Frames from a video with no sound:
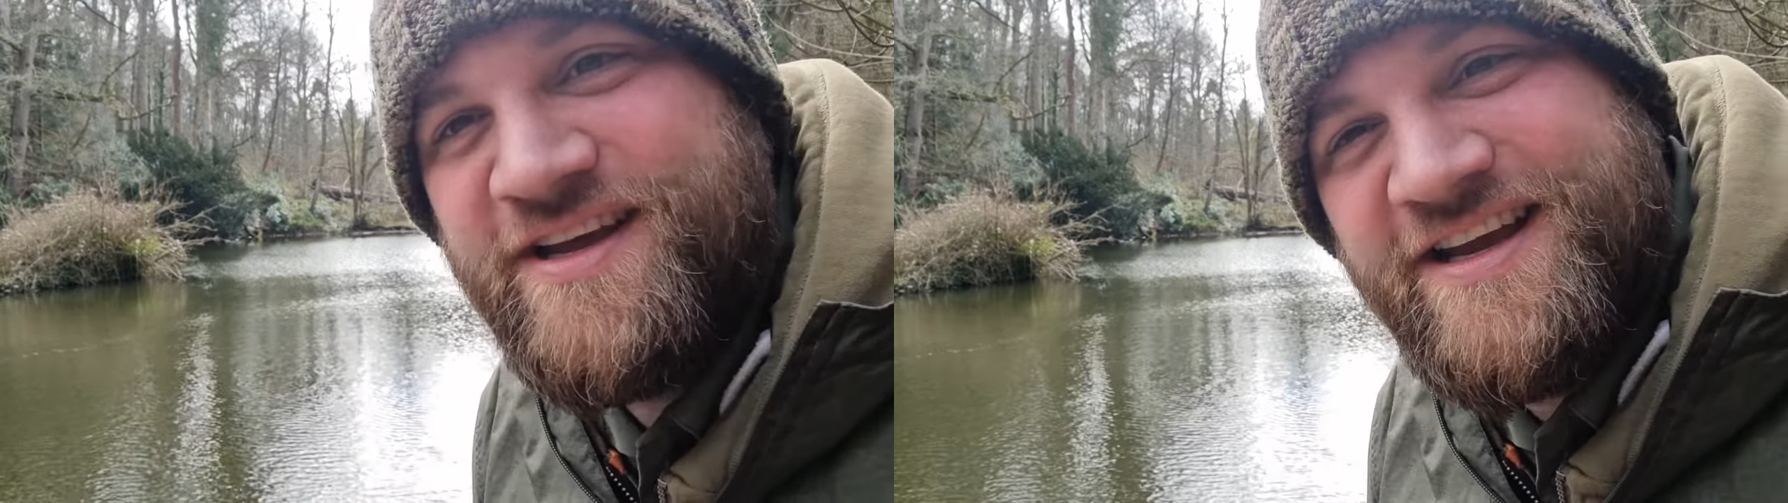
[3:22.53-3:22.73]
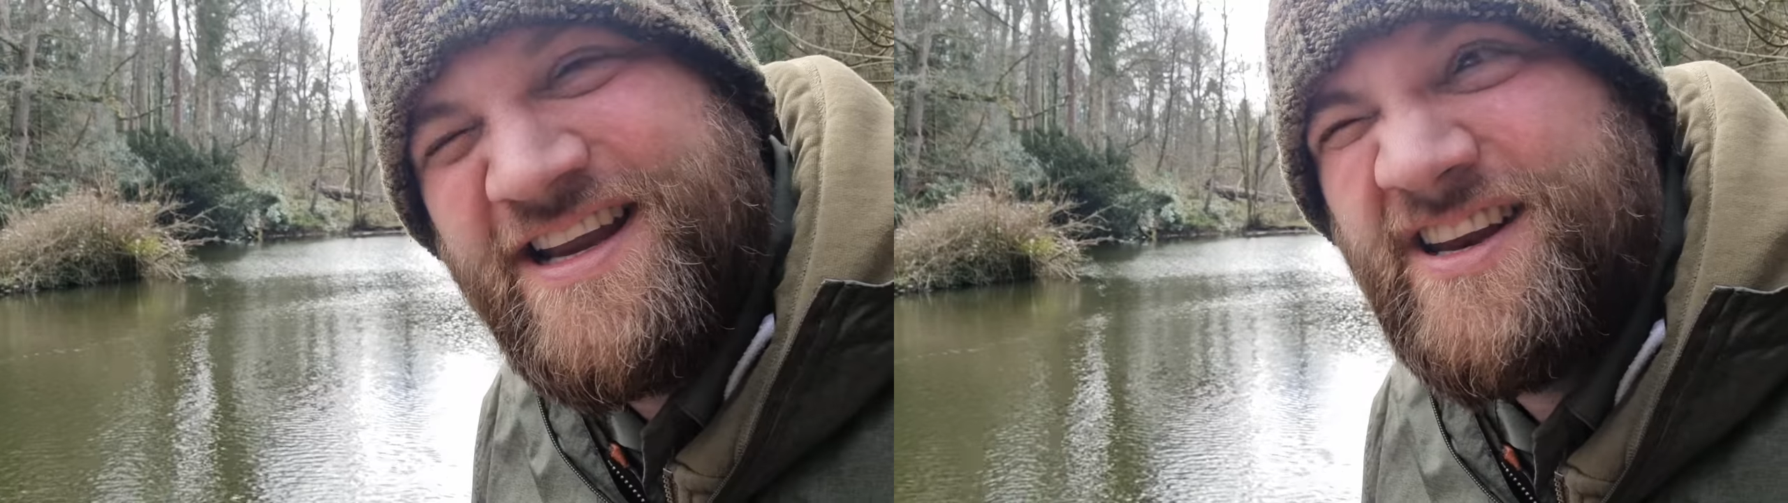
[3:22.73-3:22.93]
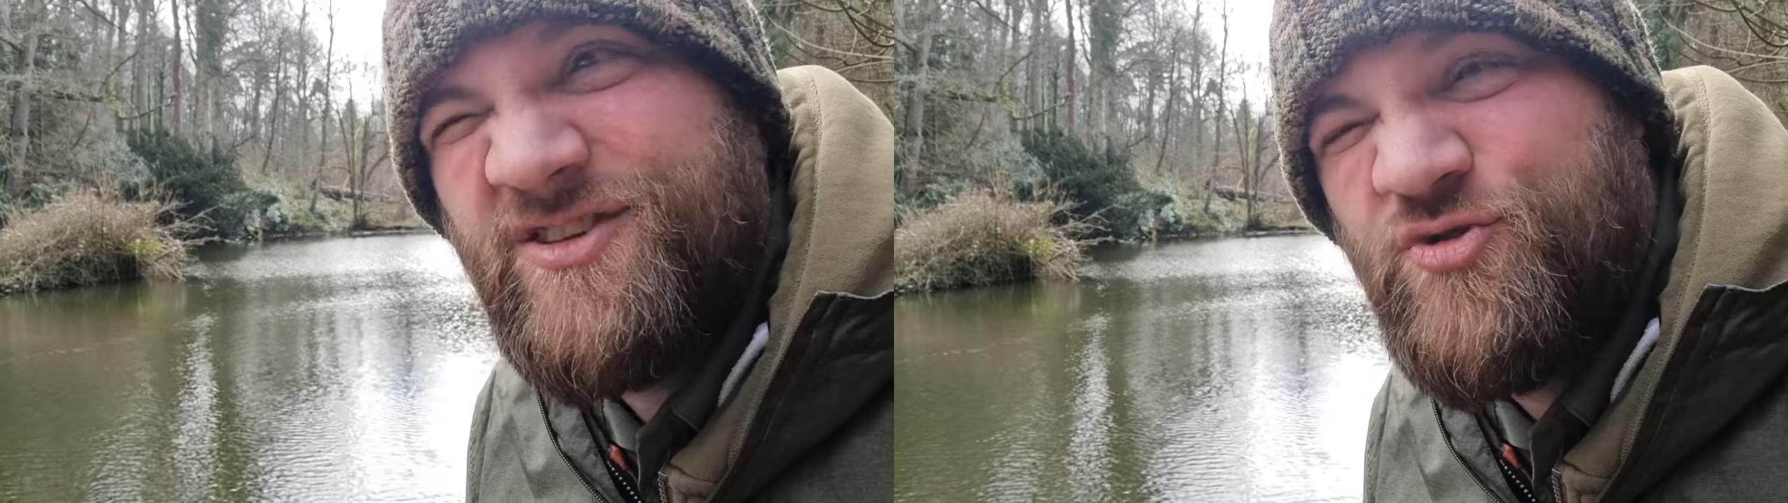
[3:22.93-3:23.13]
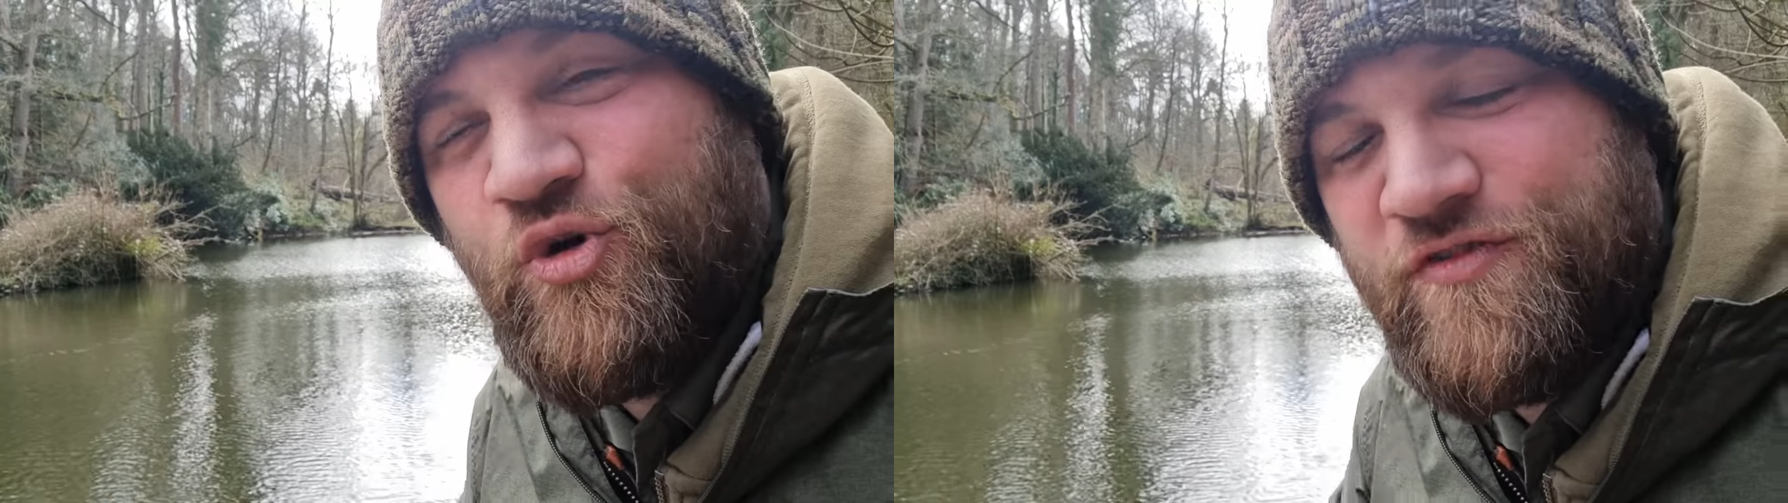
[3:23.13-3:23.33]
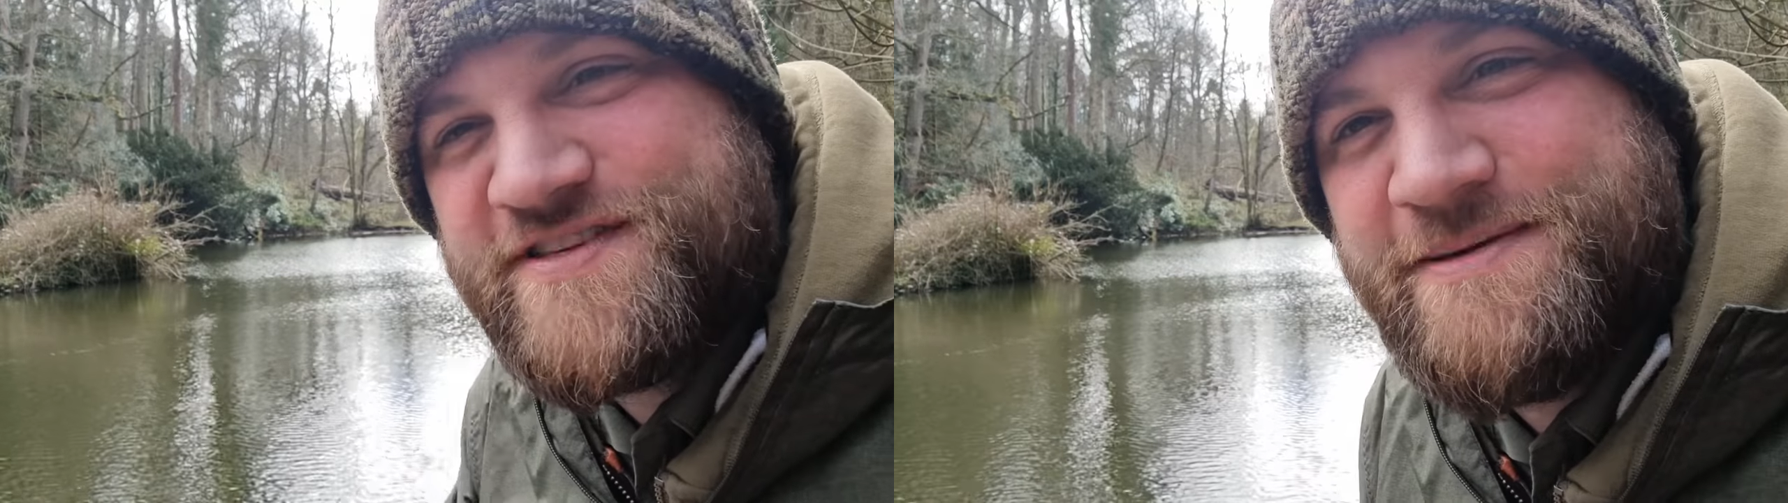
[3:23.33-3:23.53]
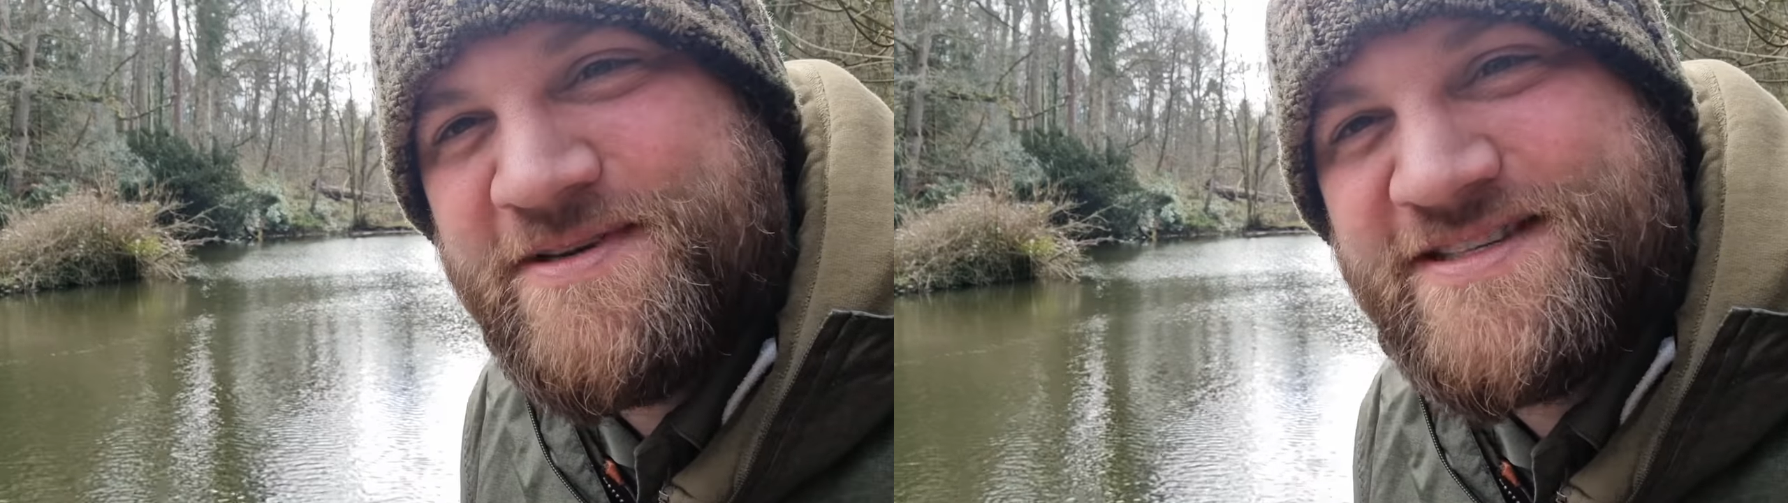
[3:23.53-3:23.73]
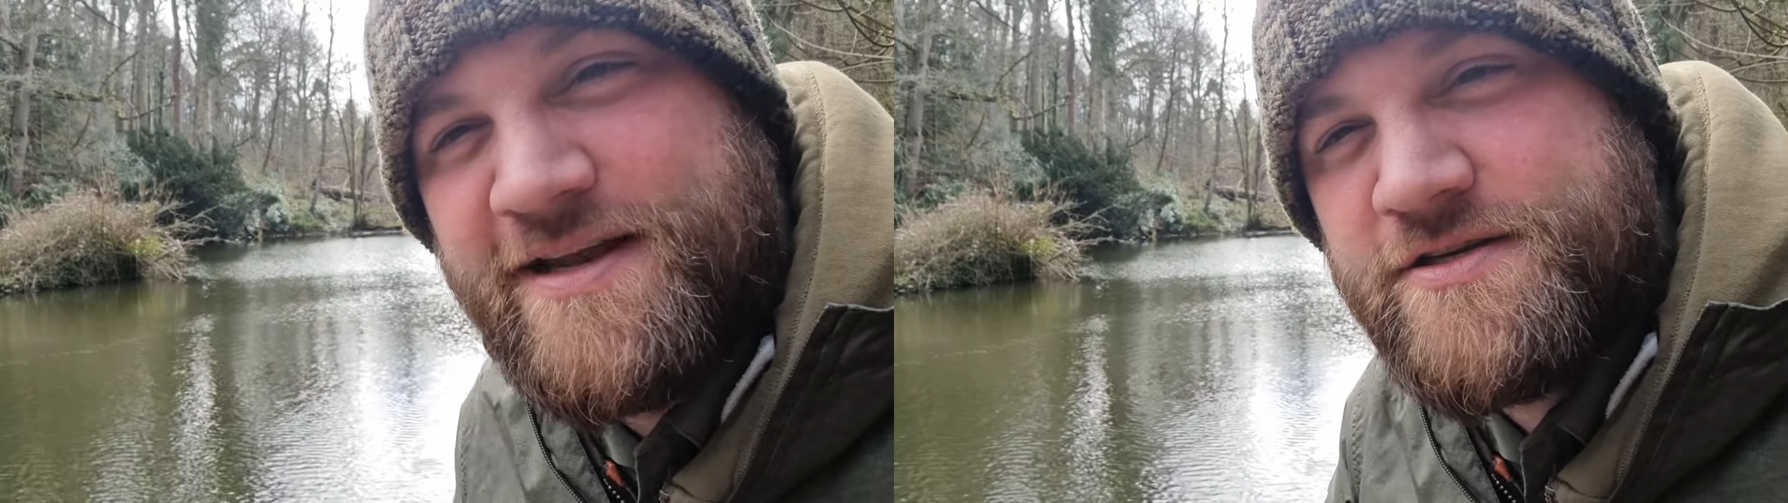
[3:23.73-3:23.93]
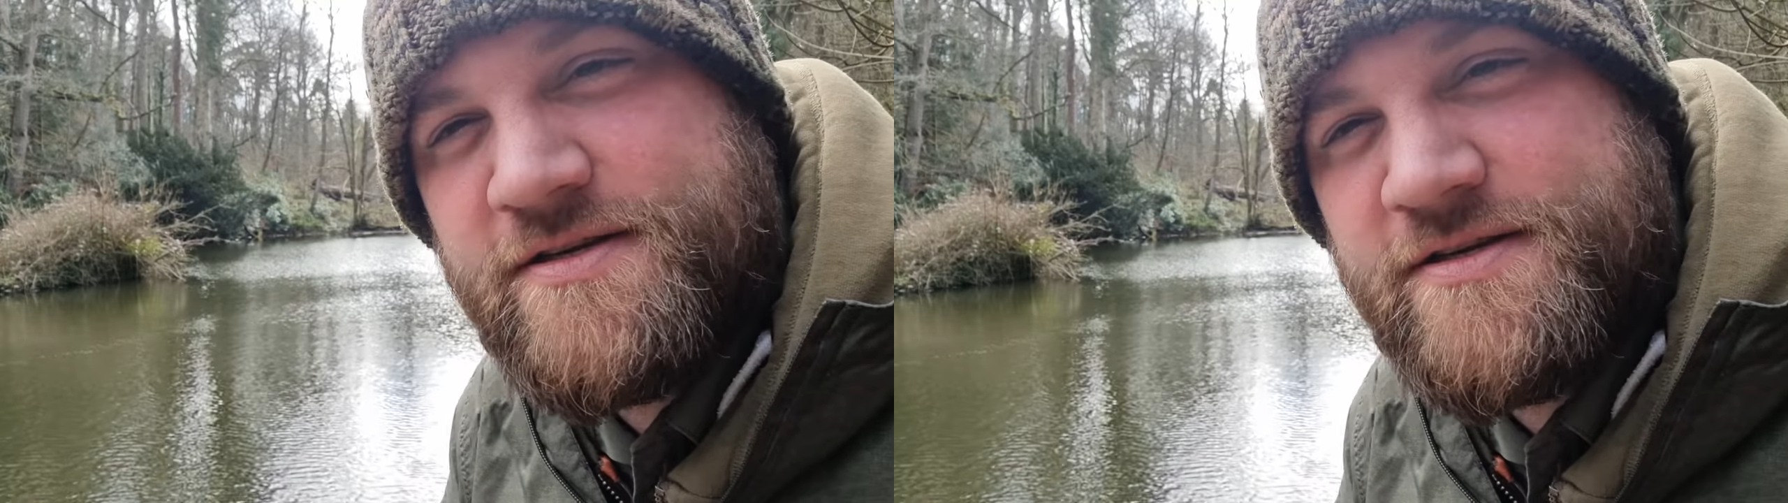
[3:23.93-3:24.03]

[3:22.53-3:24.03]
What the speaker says: in North Somerset,